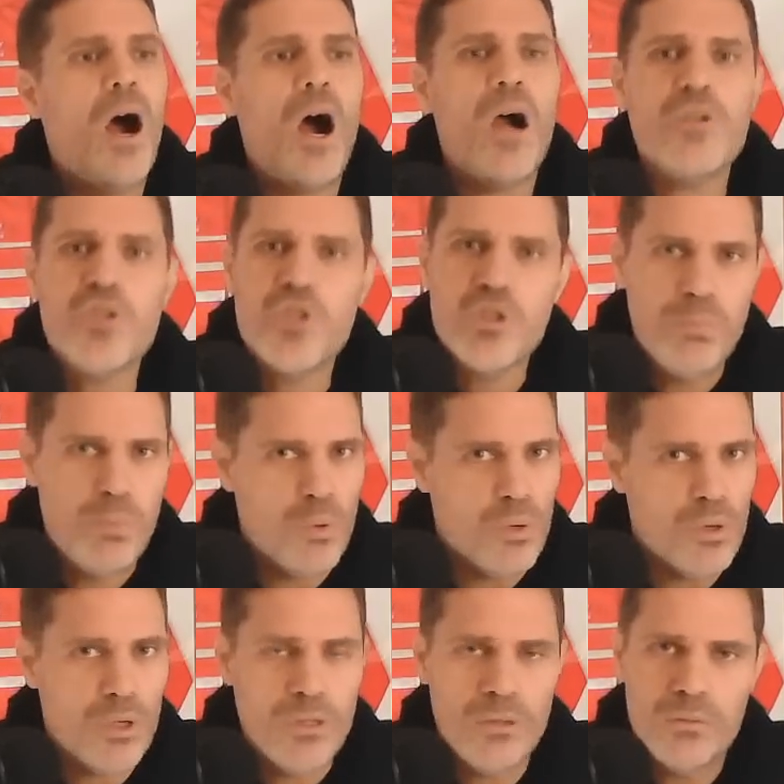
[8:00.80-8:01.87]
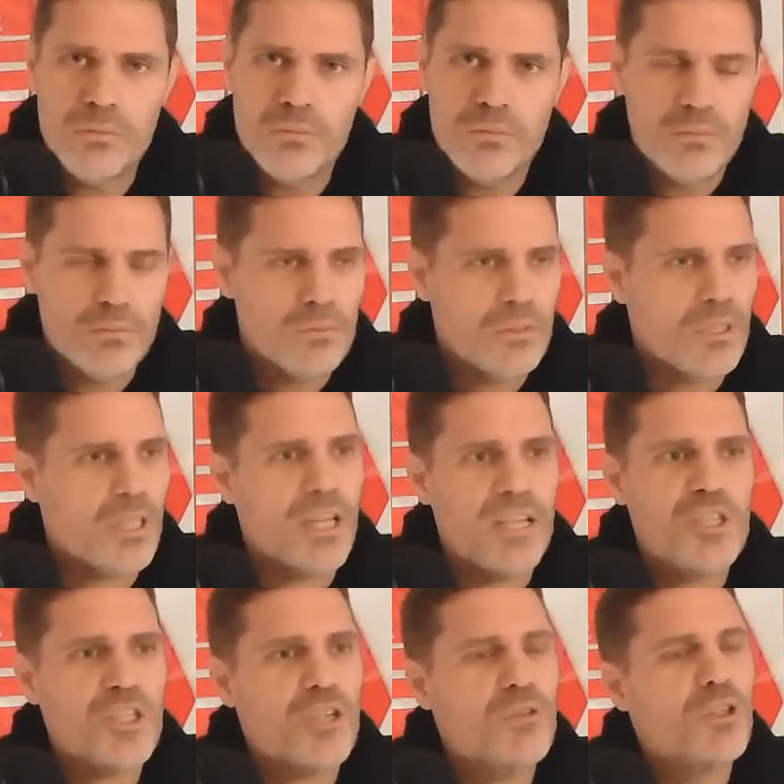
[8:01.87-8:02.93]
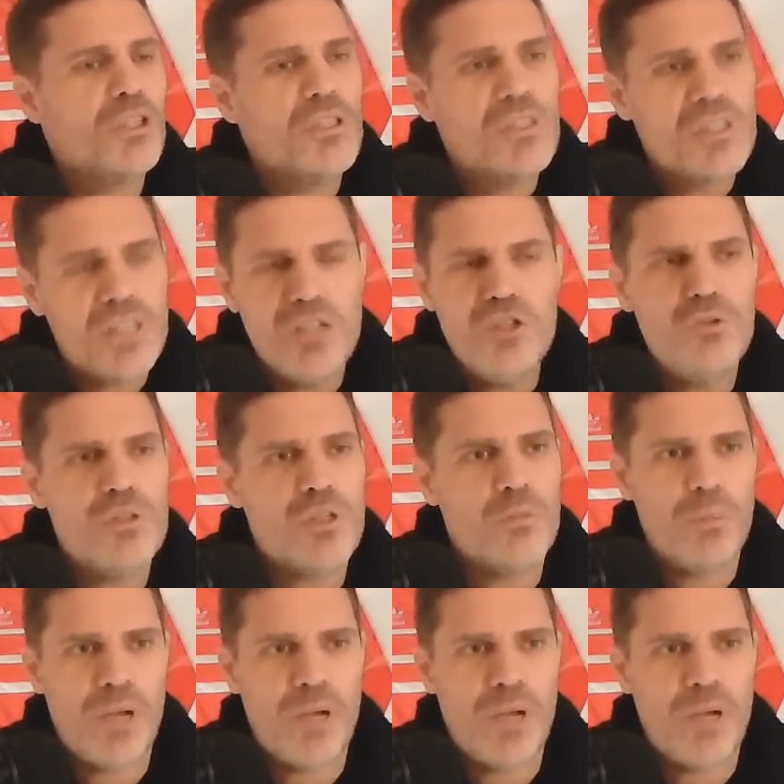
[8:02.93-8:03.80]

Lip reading: Our support, and I shall continue to